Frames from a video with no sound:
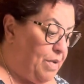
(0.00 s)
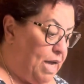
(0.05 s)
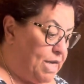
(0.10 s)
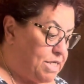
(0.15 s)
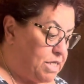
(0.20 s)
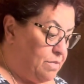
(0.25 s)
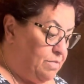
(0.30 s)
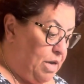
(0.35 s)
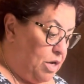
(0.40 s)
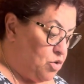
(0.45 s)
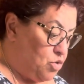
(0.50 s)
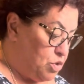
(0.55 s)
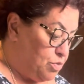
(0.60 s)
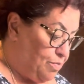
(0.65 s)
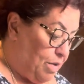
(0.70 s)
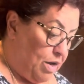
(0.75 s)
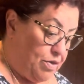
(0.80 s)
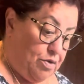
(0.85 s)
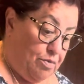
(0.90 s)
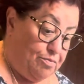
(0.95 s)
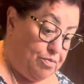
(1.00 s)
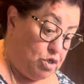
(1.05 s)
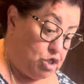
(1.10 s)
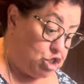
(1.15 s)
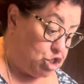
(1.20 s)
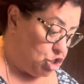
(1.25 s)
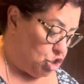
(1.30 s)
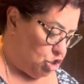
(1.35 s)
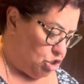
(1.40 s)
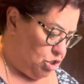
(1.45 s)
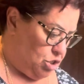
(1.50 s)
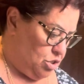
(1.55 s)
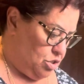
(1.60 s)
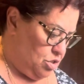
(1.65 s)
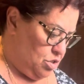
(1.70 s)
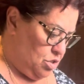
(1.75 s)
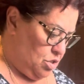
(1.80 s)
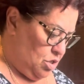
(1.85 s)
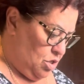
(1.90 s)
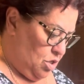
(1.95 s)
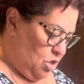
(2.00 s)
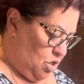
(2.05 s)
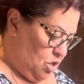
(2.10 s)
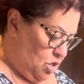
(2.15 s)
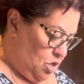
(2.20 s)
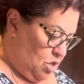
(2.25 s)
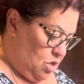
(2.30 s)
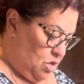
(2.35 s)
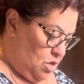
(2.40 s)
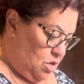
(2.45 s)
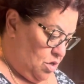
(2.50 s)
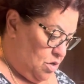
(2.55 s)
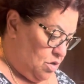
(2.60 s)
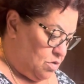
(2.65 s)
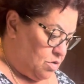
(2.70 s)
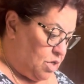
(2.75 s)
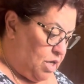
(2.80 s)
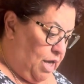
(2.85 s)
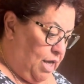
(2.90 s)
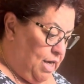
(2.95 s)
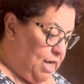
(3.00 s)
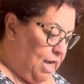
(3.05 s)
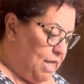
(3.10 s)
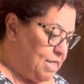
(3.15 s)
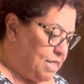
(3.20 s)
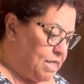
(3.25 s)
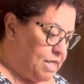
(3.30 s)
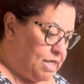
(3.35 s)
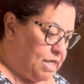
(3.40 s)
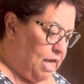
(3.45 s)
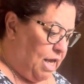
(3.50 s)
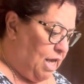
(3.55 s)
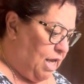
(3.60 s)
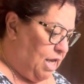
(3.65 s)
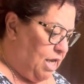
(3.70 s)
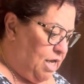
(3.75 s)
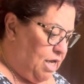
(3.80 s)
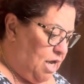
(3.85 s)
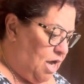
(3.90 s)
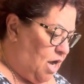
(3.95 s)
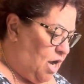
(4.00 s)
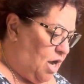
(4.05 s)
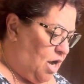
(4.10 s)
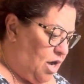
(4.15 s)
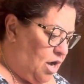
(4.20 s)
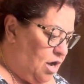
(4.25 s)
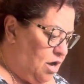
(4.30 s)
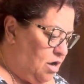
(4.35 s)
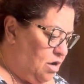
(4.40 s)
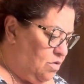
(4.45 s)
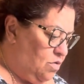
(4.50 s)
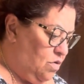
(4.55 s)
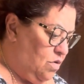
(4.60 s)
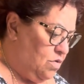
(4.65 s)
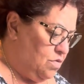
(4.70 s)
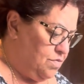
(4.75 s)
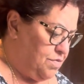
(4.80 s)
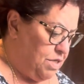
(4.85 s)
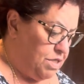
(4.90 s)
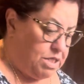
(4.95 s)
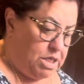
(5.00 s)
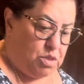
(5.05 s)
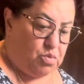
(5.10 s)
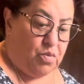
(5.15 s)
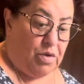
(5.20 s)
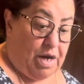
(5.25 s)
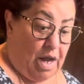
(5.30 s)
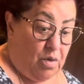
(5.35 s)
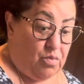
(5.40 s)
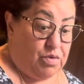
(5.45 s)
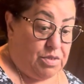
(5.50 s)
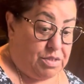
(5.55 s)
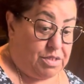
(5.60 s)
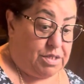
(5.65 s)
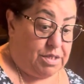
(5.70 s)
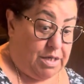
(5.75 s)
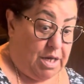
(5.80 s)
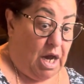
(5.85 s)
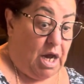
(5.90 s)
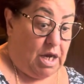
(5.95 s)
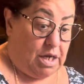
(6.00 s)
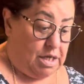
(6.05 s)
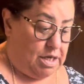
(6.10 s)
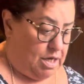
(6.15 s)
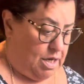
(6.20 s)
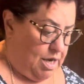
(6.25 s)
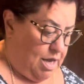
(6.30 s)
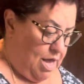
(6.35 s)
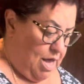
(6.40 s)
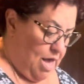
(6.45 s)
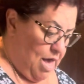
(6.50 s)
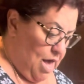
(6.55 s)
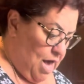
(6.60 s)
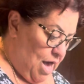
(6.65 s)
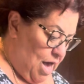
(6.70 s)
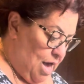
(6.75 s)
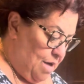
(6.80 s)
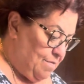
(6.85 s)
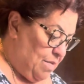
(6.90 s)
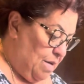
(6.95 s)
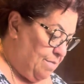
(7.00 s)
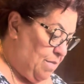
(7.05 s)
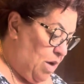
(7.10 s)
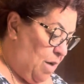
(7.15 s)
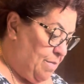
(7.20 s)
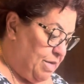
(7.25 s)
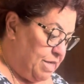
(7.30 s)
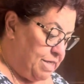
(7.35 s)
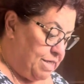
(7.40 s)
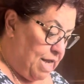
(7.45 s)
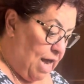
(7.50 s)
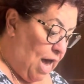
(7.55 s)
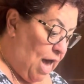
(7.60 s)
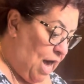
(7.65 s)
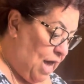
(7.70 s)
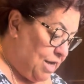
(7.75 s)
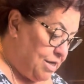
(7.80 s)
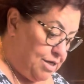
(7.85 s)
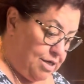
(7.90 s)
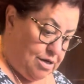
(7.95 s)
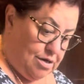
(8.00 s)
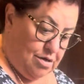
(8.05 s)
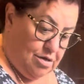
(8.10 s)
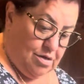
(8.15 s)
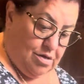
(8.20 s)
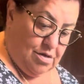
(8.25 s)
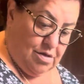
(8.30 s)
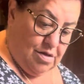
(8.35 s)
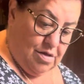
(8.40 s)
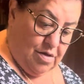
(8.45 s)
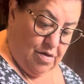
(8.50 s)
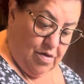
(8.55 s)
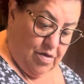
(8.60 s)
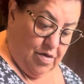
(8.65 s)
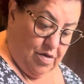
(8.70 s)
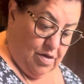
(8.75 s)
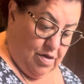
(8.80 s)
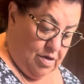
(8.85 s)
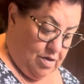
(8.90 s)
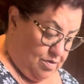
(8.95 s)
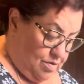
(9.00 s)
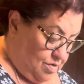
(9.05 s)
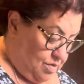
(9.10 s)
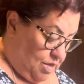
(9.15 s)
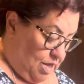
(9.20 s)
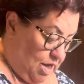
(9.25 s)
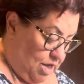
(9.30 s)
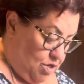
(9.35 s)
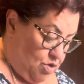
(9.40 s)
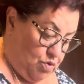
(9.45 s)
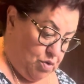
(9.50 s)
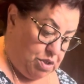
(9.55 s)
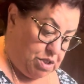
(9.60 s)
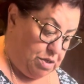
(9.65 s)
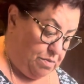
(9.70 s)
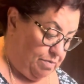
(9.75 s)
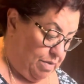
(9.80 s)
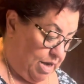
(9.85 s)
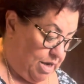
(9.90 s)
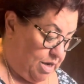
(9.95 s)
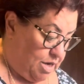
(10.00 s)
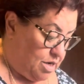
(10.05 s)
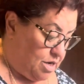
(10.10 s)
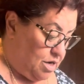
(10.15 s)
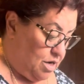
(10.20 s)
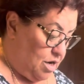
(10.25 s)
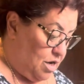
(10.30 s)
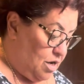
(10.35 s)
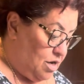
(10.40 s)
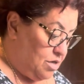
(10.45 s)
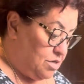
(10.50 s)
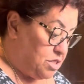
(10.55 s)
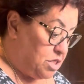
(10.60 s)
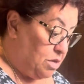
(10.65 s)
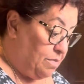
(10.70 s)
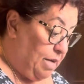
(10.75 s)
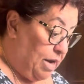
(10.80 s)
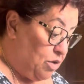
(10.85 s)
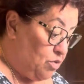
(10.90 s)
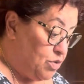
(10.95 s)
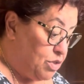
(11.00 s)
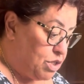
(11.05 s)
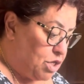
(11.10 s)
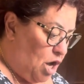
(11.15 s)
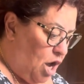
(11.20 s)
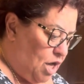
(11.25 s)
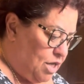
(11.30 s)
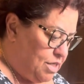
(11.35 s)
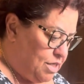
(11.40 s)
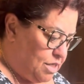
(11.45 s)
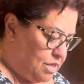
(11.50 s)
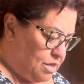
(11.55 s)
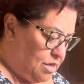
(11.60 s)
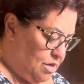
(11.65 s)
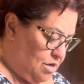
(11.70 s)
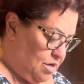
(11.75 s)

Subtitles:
tomatoes by the bushel. Okay, let's say this is when I was young, and my mom and dad, they used to make tomato sauce.